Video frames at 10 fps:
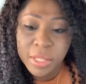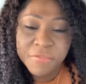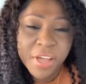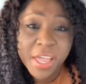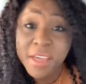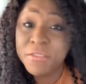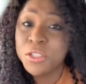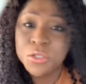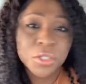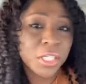if I
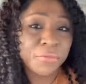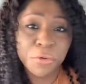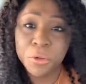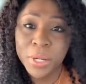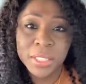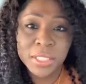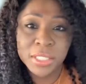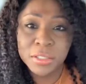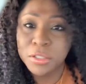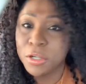ever took it for
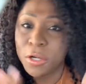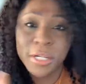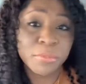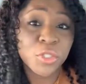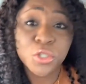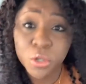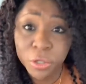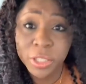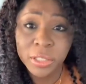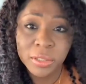granted, God, I'm
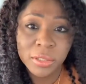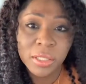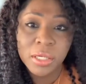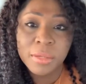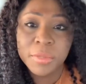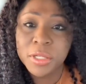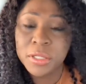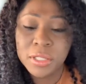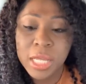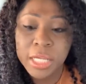sorry,
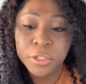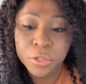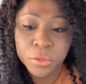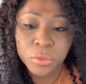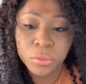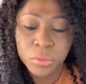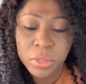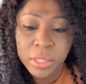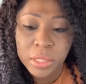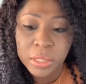because I know
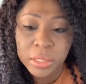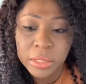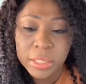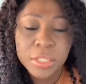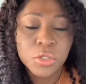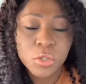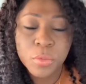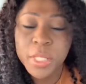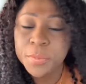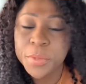that
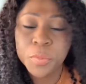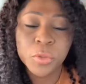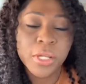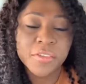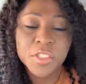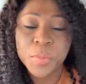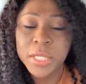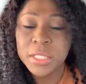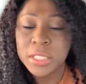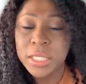so many people have
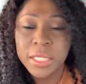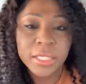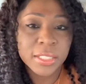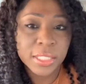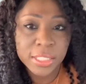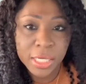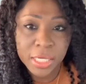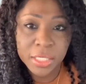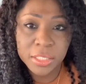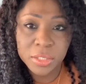spent years and
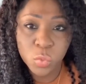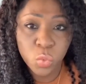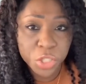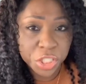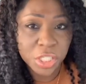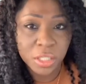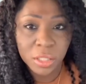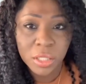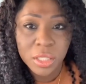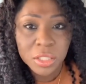decades wishing
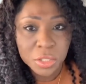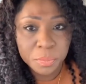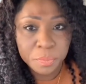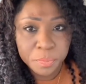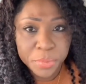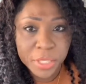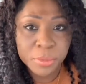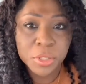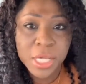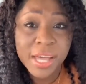to be
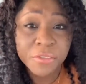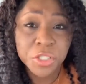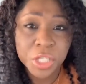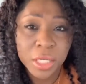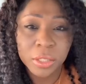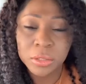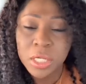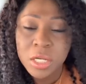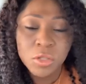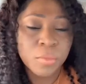able to have a child,
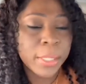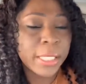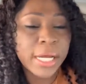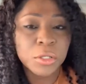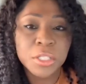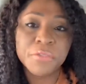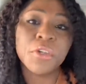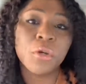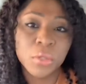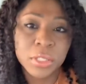no matter how
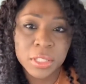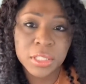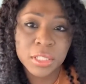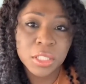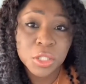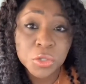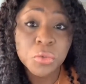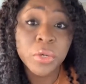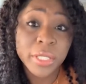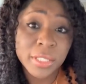difficult it is
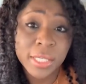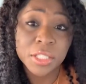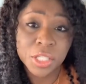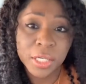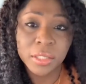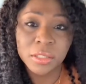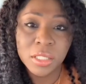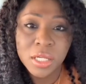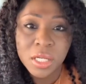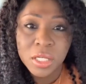to raise that child.
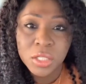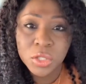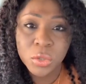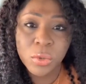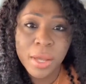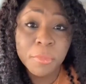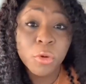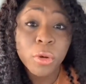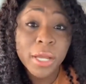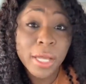So I'm
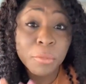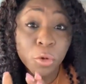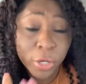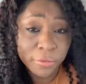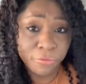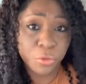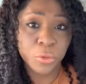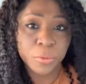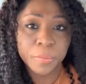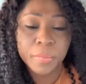
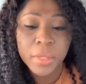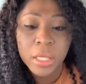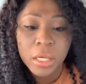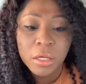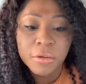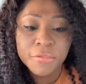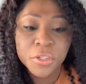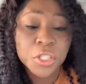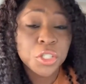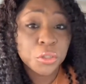grateful
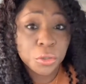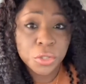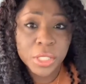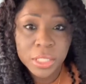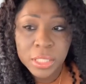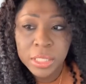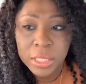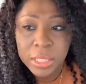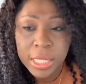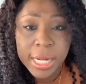for the children
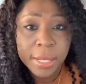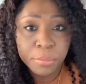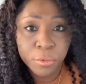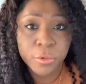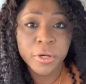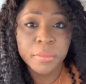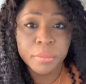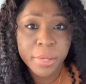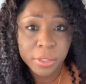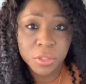that I bore
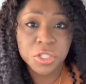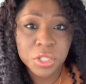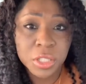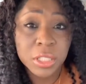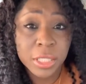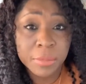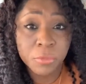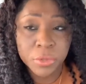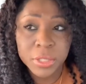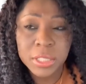biologically that
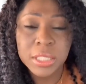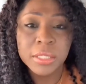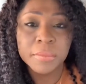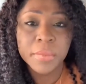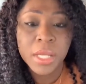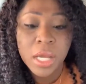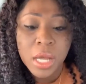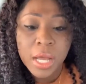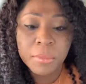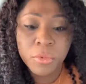I'm raising.
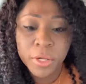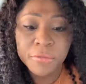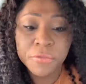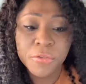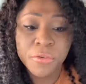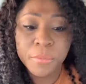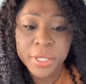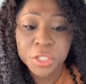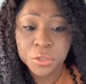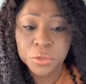I'm grateful for
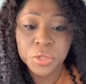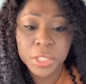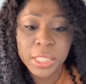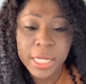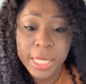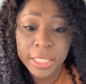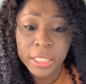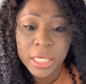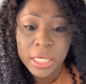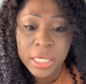my children that I
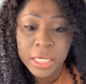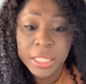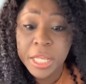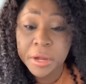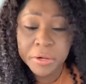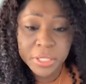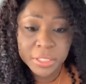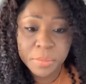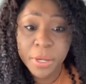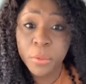
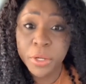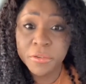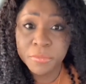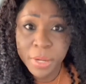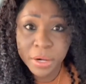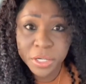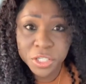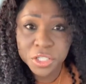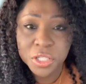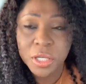inherited by way of
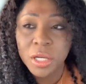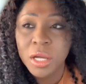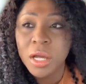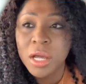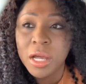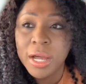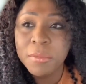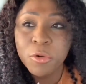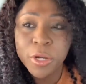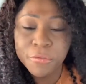marriage.
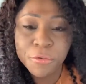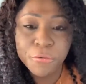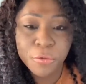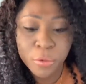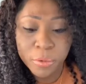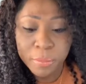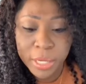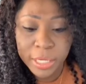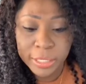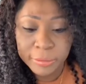I'm grateful for
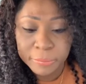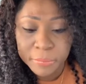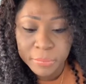my